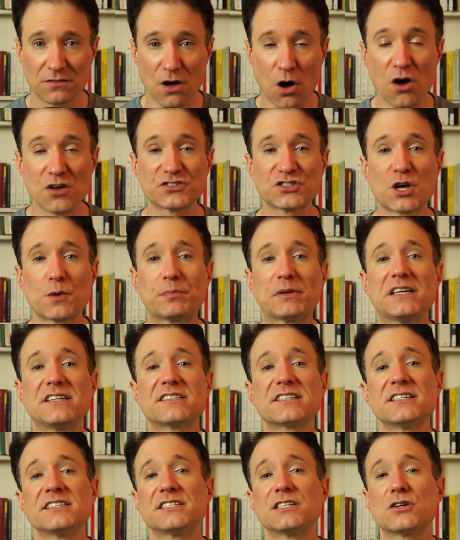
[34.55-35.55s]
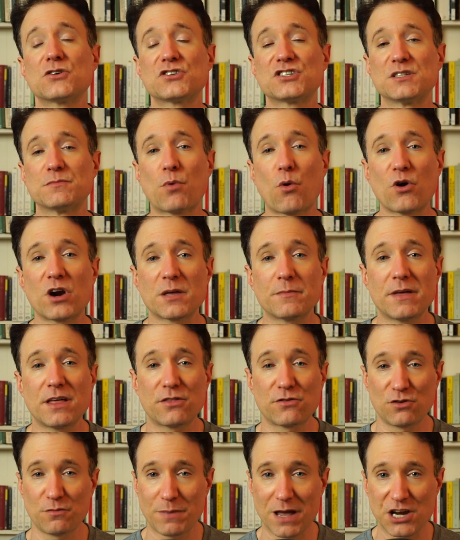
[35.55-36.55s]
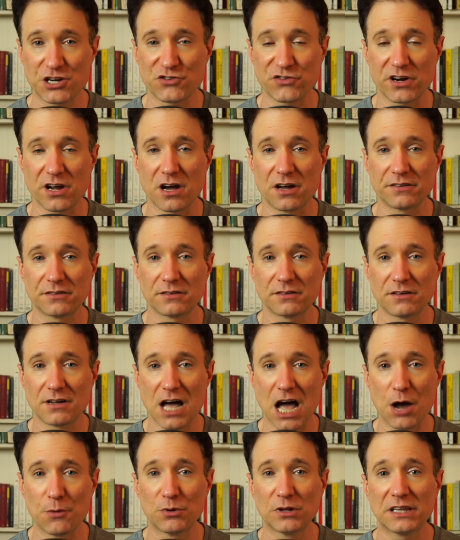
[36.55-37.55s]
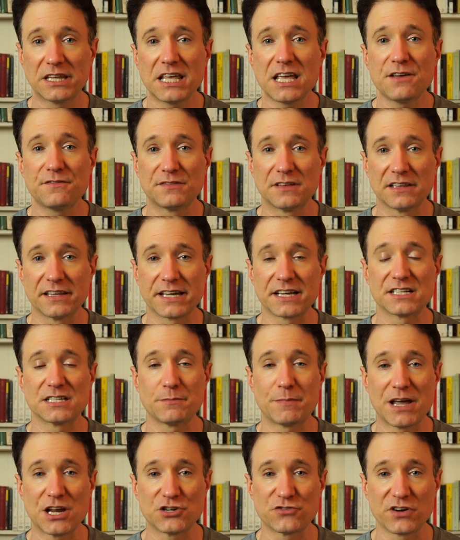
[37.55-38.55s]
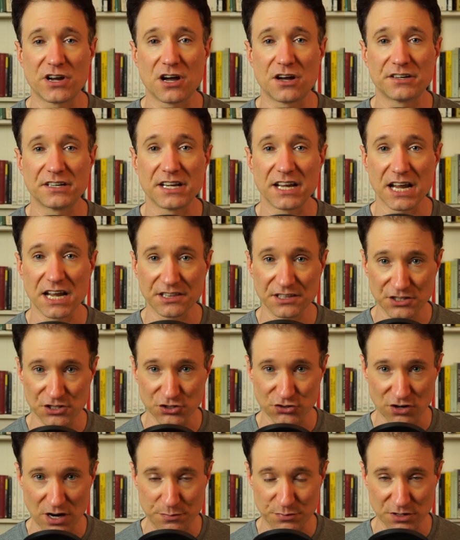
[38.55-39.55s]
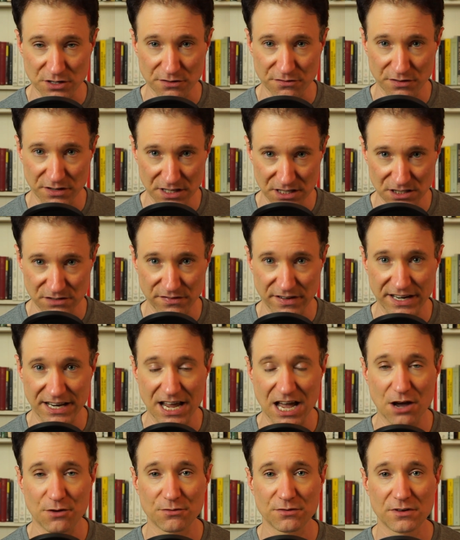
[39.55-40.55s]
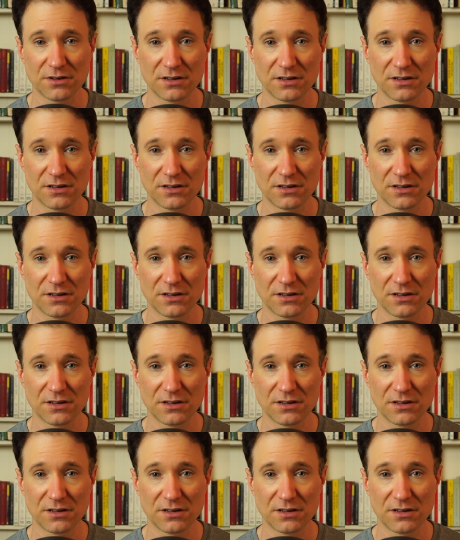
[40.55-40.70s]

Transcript: Also, please consider supporting me through Patreon. I will leave the link to Patreon in the description for this video.